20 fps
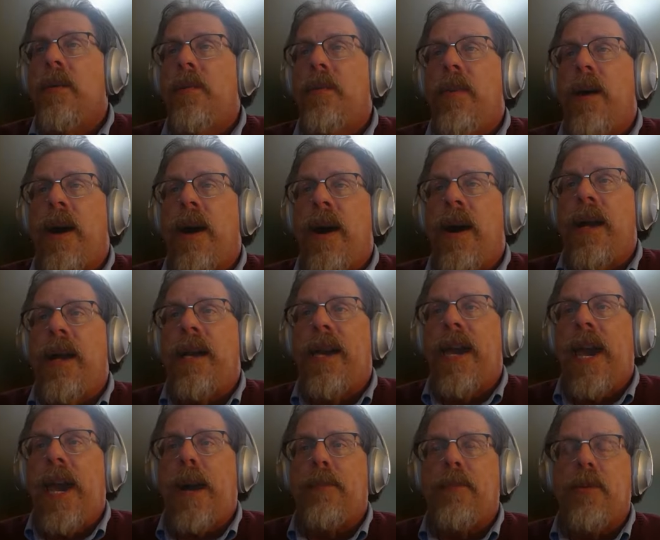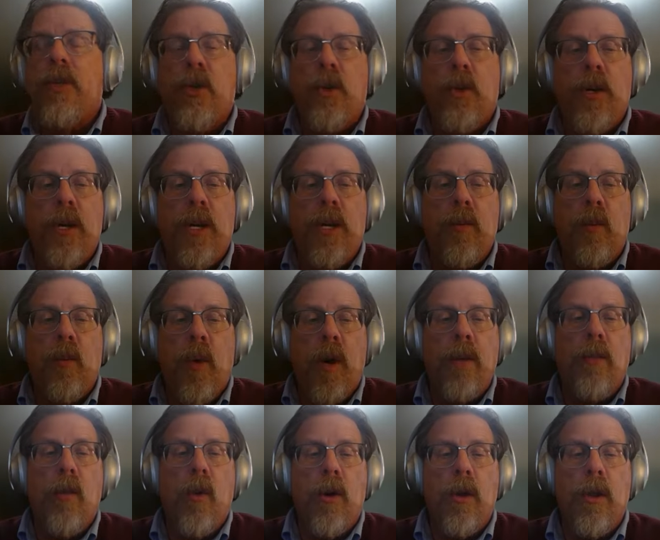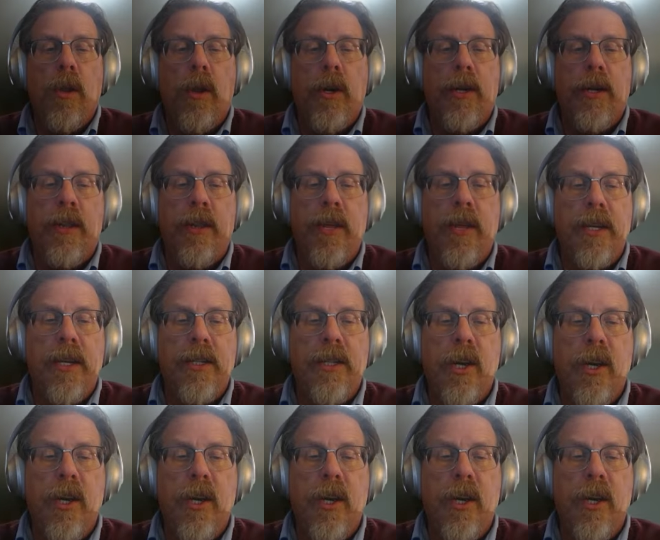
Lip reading: by capturing one more look at things.